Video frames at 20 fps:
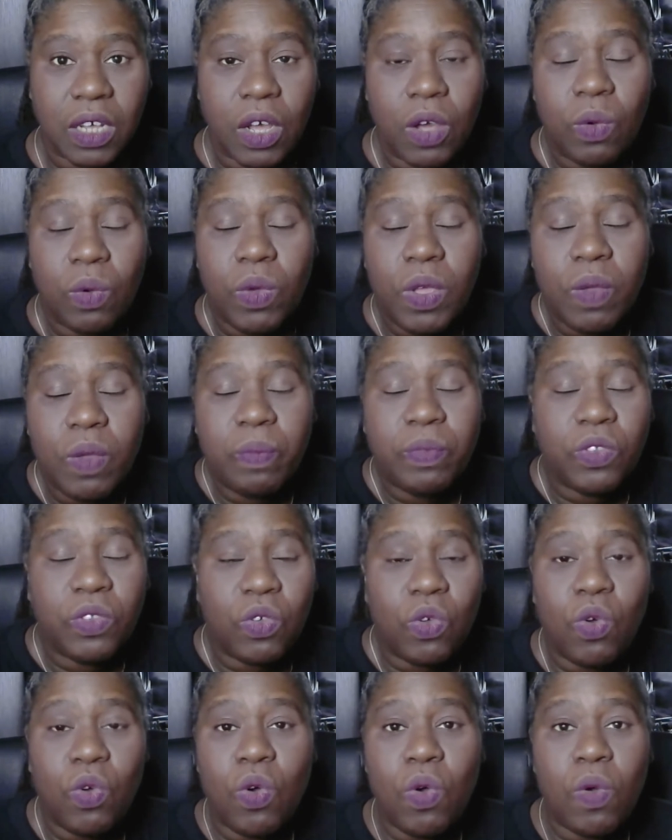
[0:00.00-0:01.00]
We
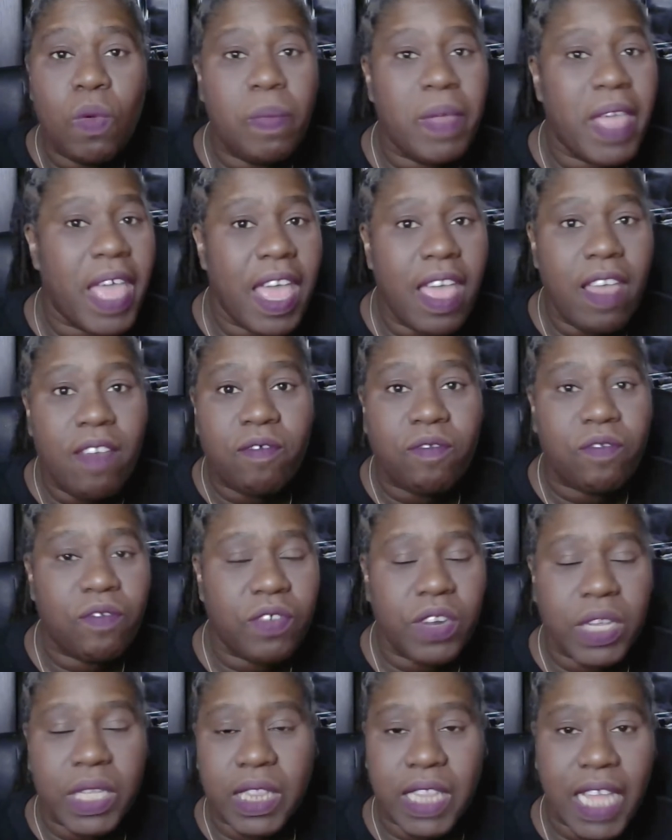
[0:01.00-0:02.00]
absorb
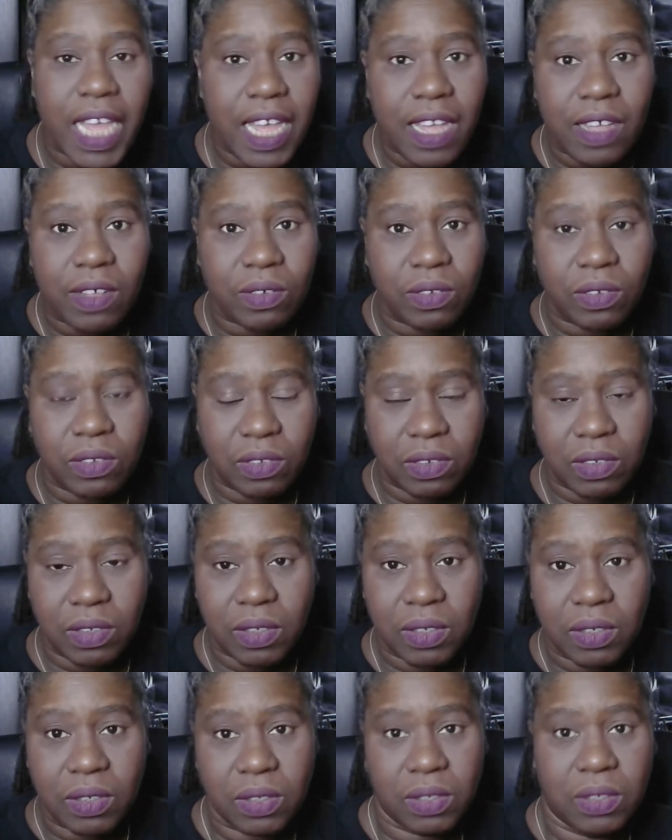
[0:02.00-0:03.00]
every sound.
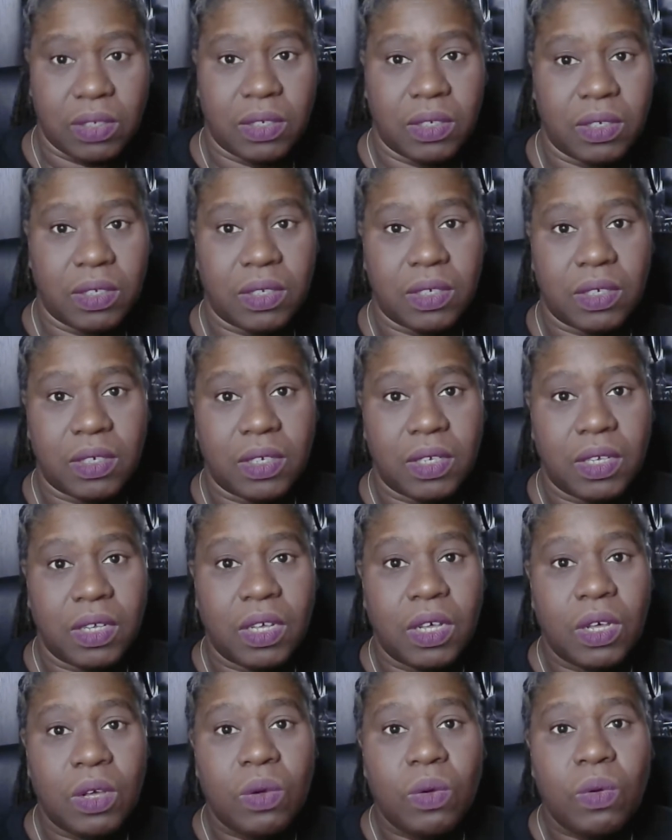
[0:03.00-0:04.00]

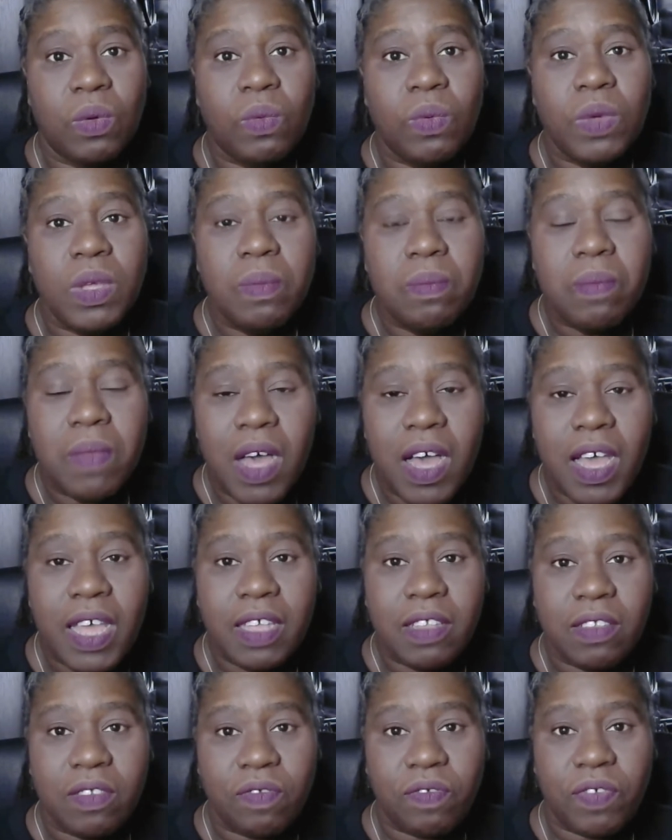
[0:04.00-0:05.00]
We
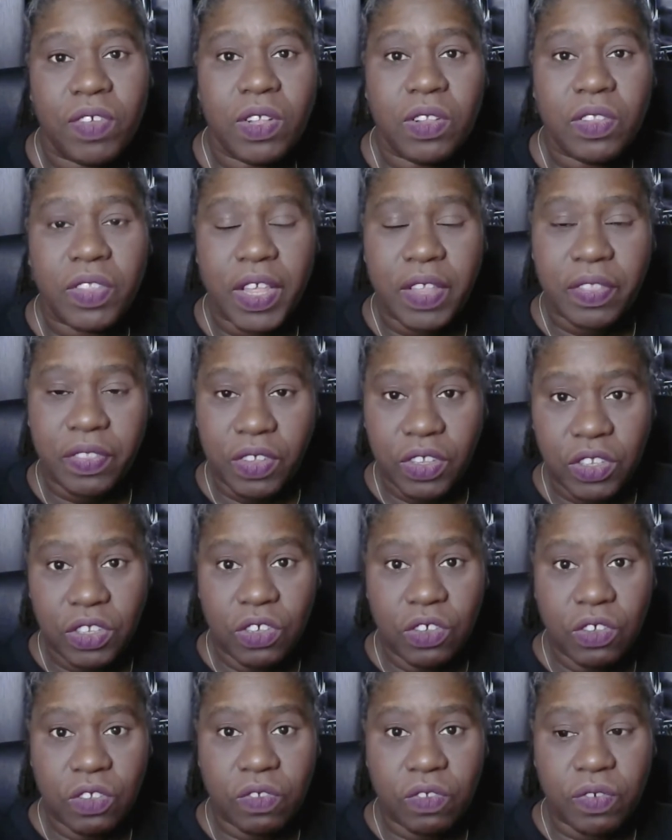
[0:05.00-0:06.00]
might feel that the
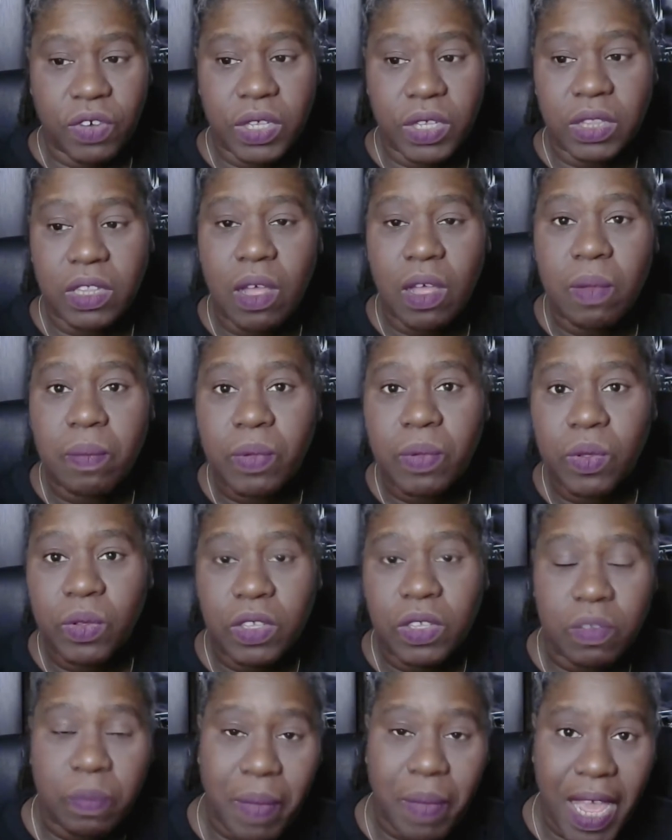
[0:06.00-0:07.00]
news, for example,
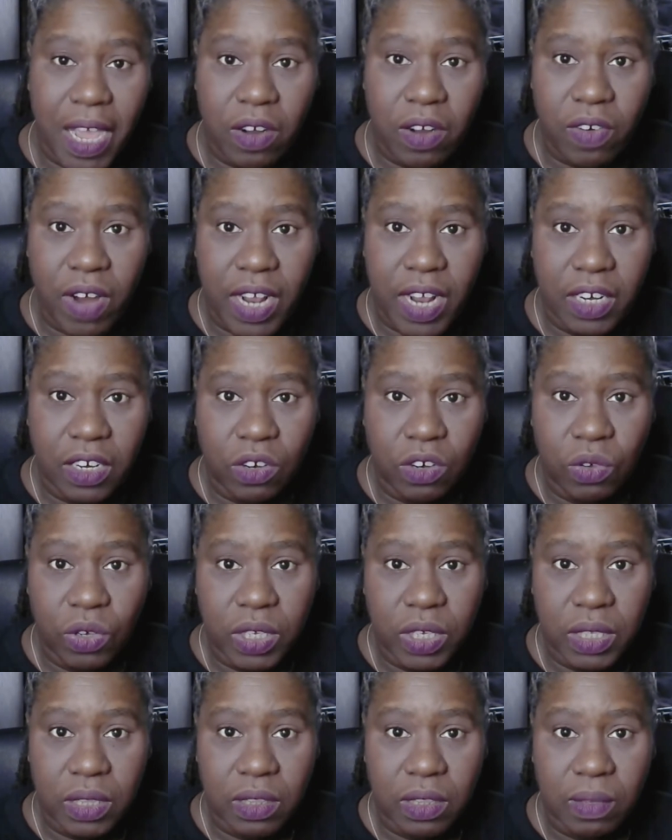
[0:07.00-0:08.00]
is background
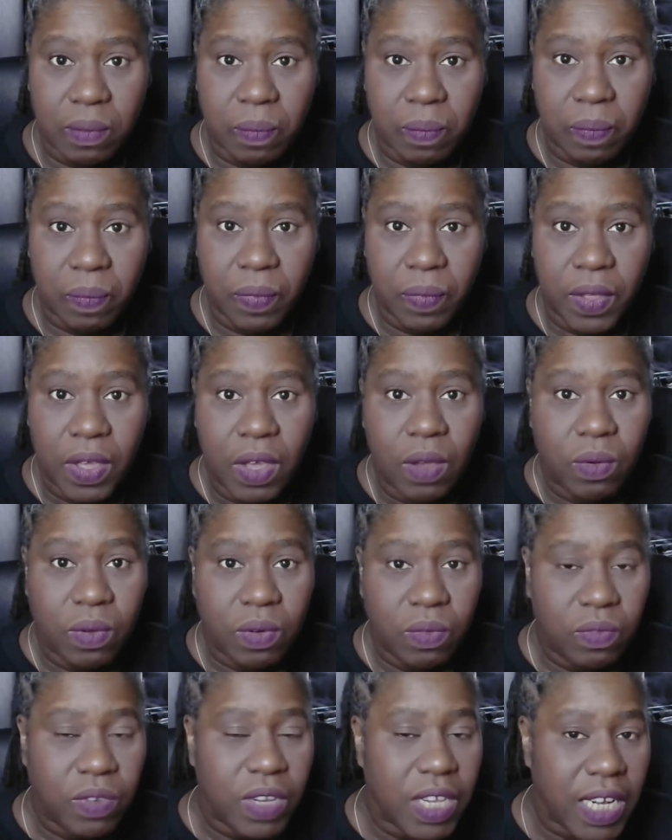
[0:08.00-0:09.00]
noise,
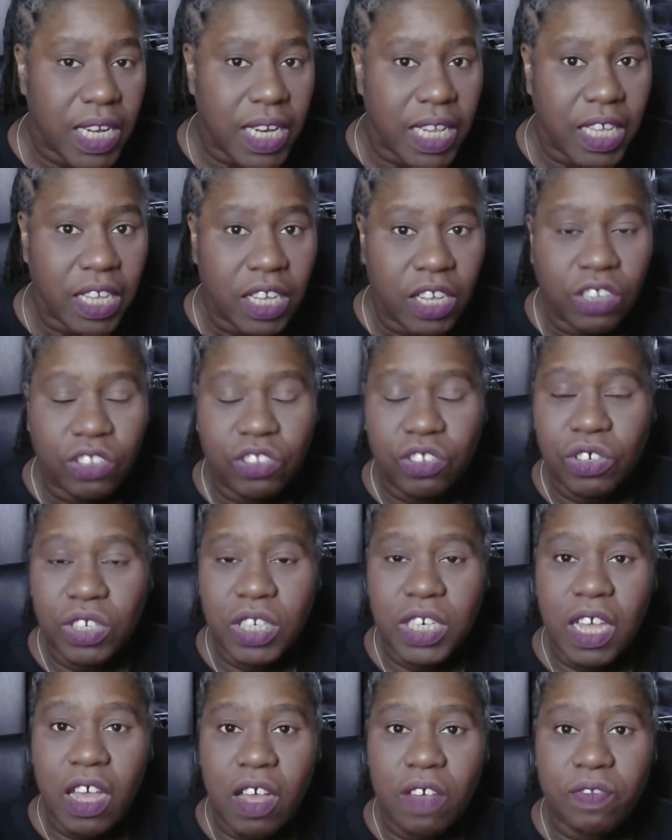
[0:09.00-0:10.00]
when really,
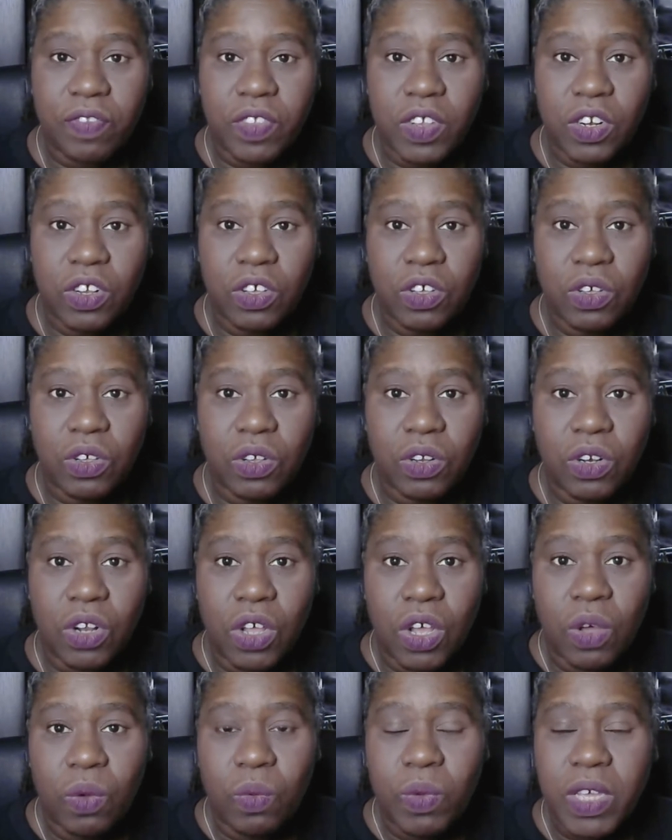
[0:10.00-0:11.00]
during the afternoon,
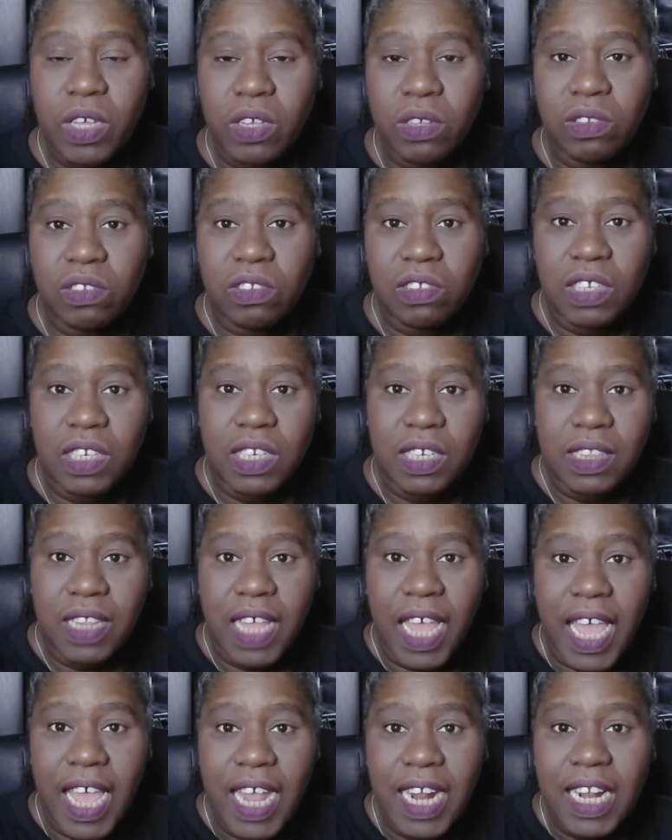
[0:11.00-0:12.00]
we consider the
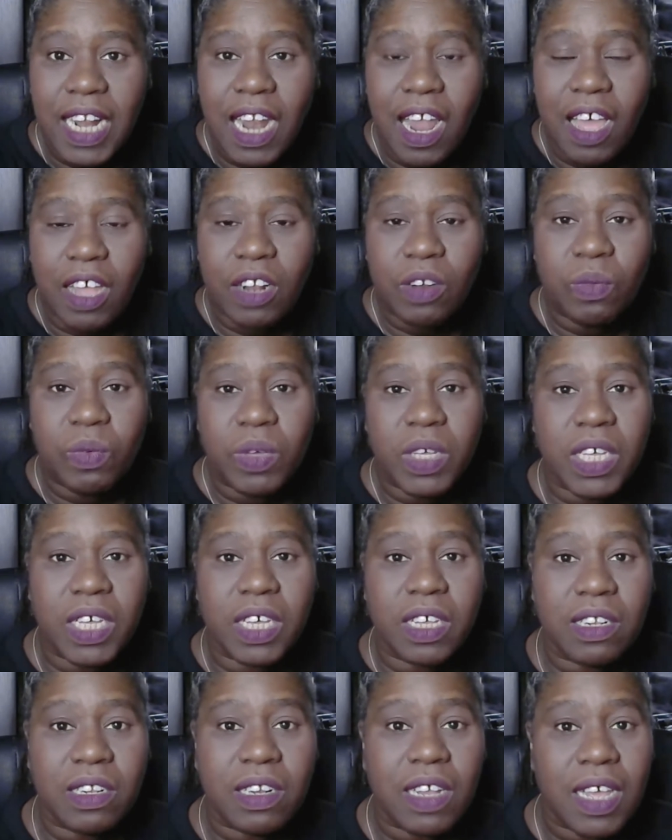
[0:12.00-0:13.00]
headline we
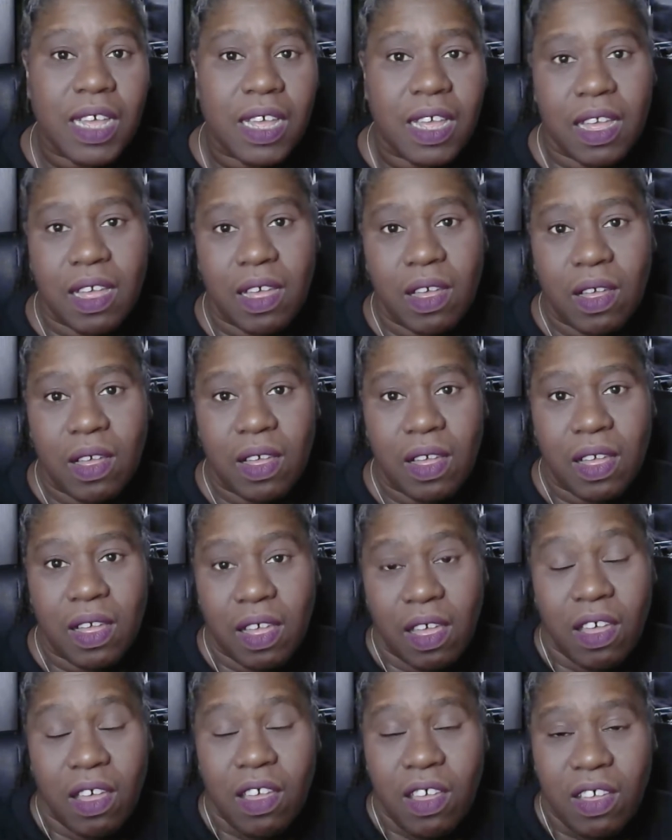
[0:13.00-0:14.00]
had
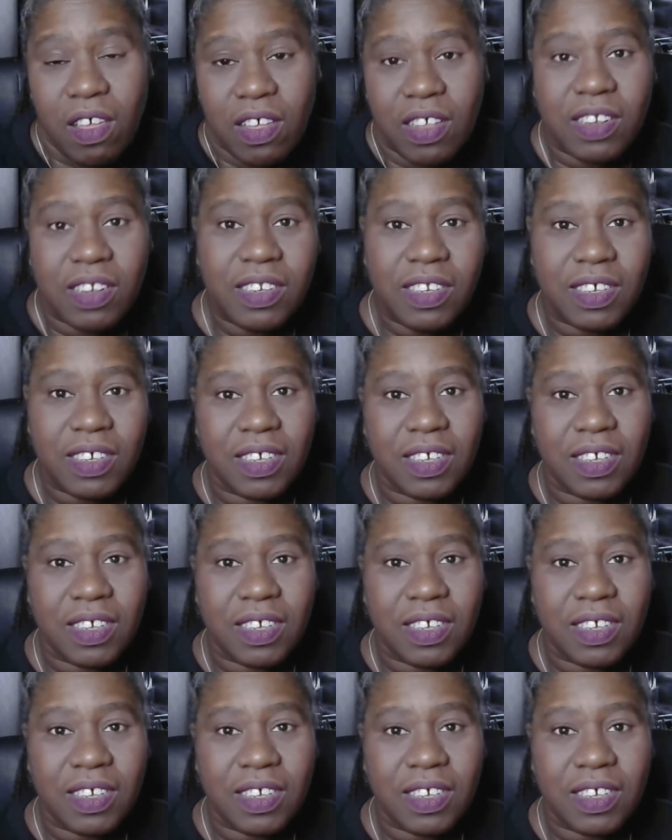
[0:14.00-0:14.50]
heard